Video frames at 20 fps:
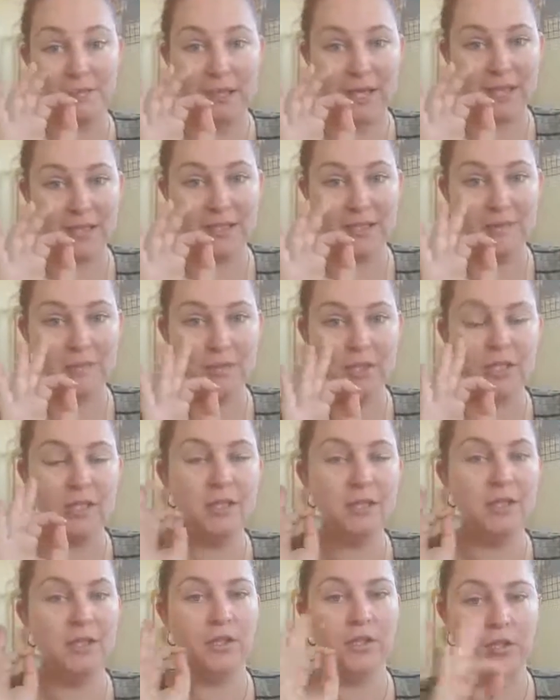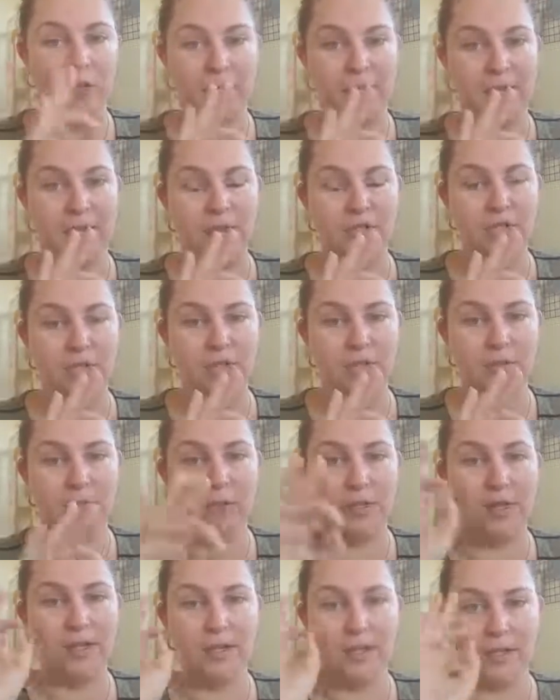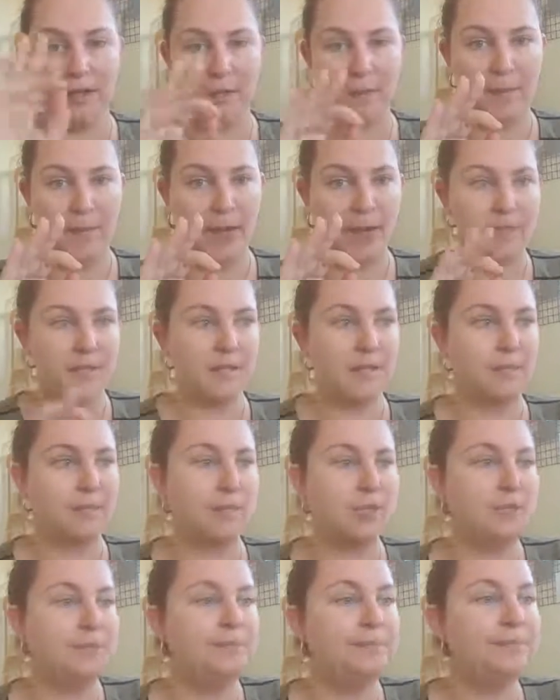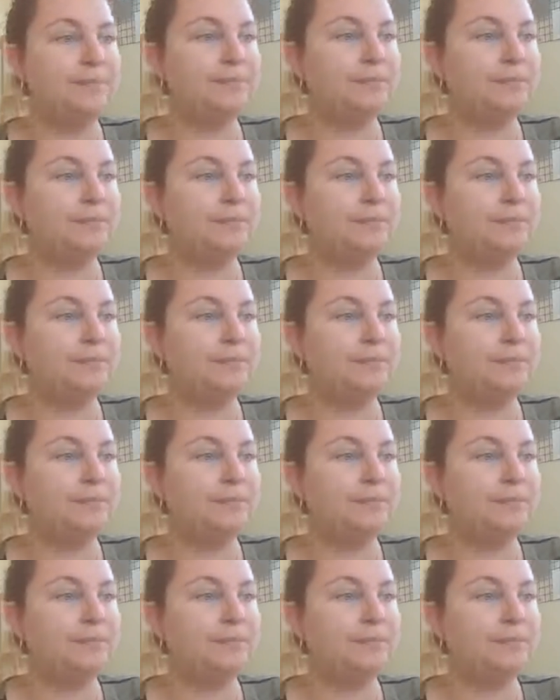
My assumption, not ATO's wording, my assumption.